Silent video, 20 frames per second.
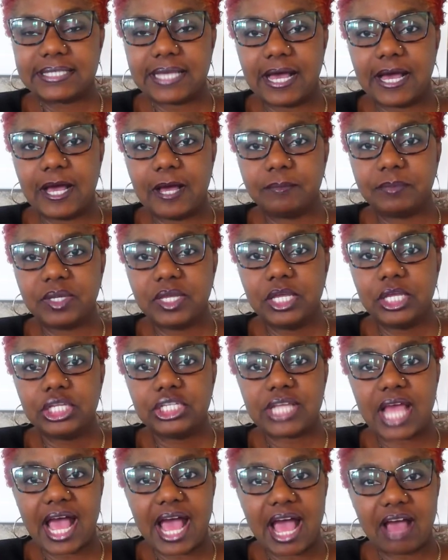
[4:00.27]

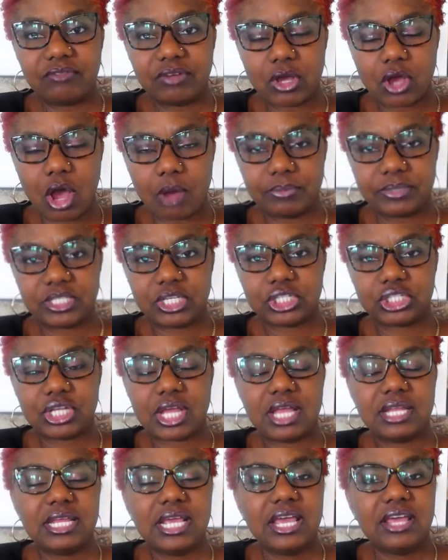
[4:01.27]
to have a
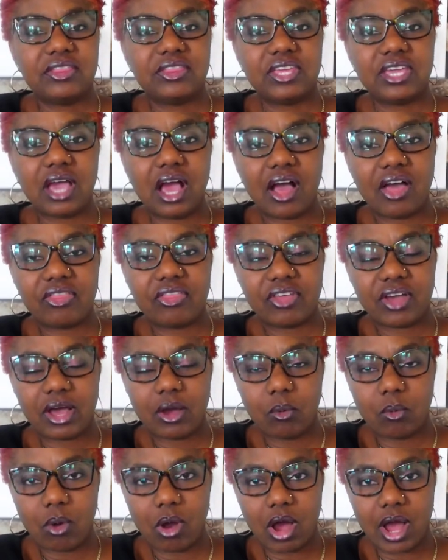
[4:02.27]
competition. The
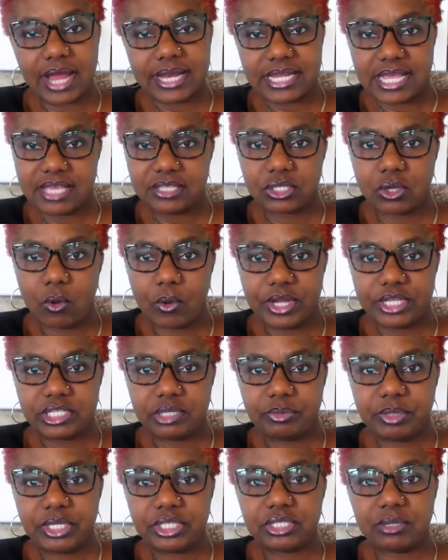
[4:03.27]
other one is going
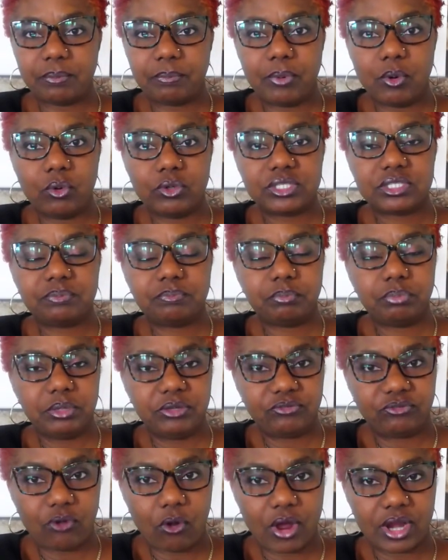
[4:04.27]
to be to post
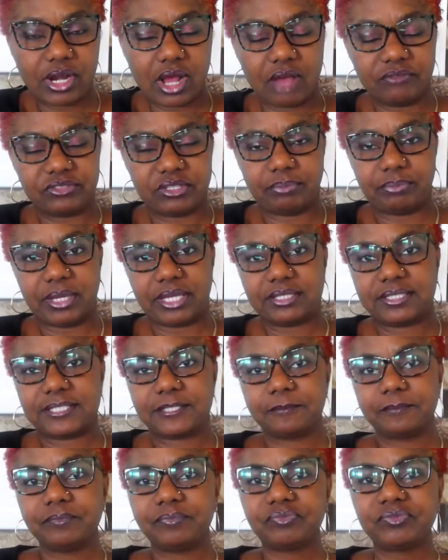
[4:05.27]
before and after
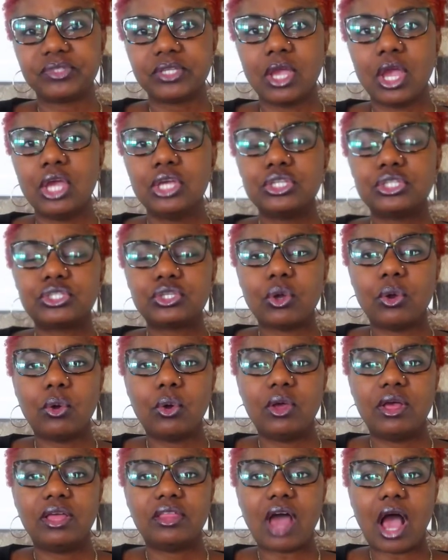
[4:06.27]
pics.
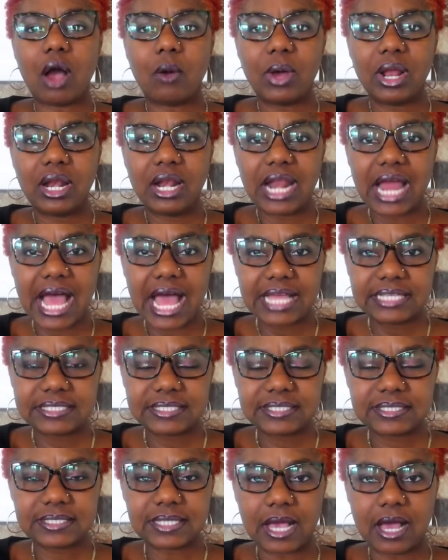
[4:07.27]
So our
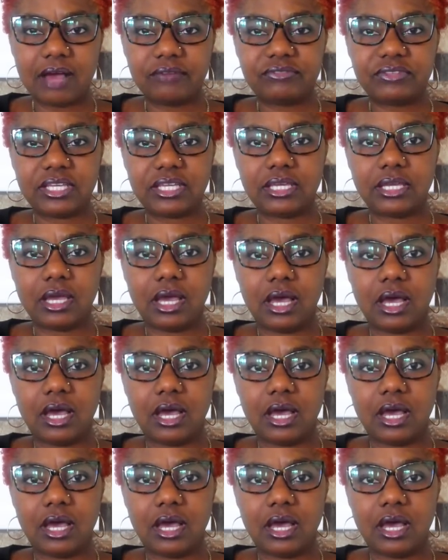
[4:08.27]
last of the